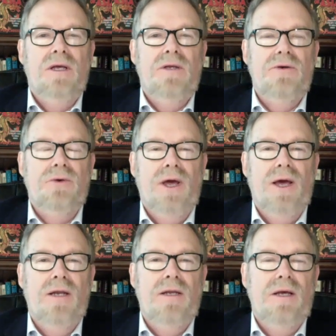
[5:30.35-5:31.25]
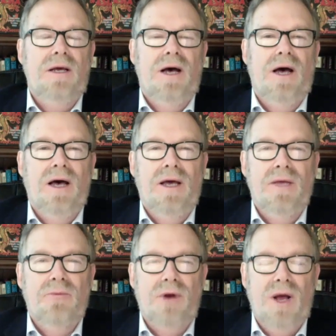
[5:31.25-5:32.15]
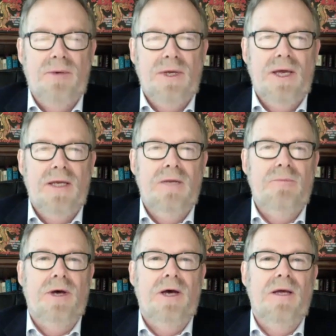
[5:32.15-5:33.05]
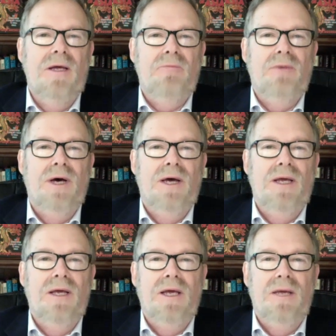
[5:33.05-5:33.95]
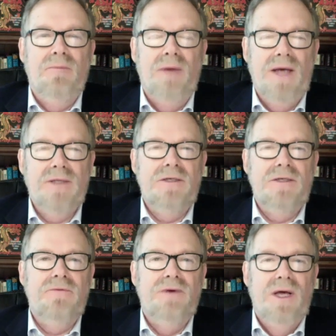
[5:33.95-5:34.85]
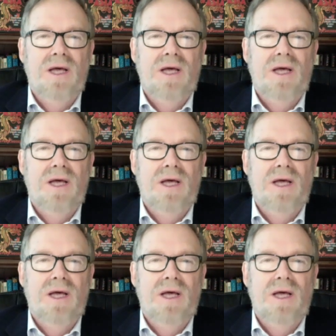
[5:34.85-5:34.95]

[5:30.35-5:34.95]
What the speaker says: You had it propagated by a massive